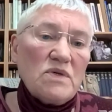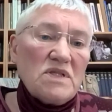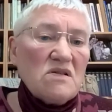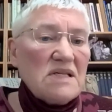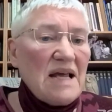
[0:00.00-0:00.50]

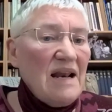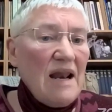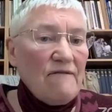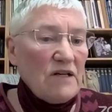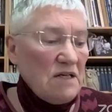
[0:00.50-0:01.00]
was just
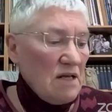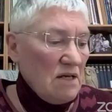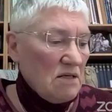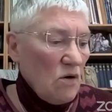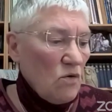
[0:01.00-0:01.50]
11
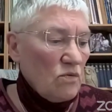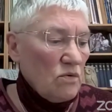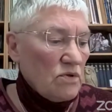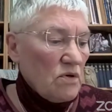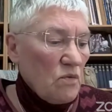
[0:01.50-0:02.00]
years
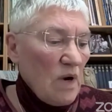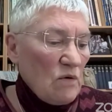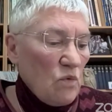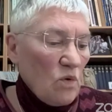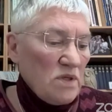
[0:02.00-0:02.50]
old
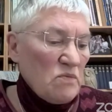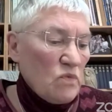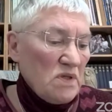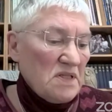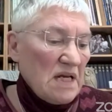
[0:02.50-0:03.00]
when war
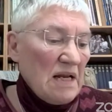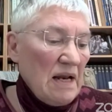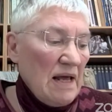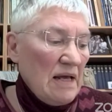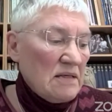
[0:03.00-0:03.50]
was
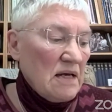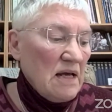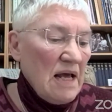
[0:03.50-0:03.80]
declared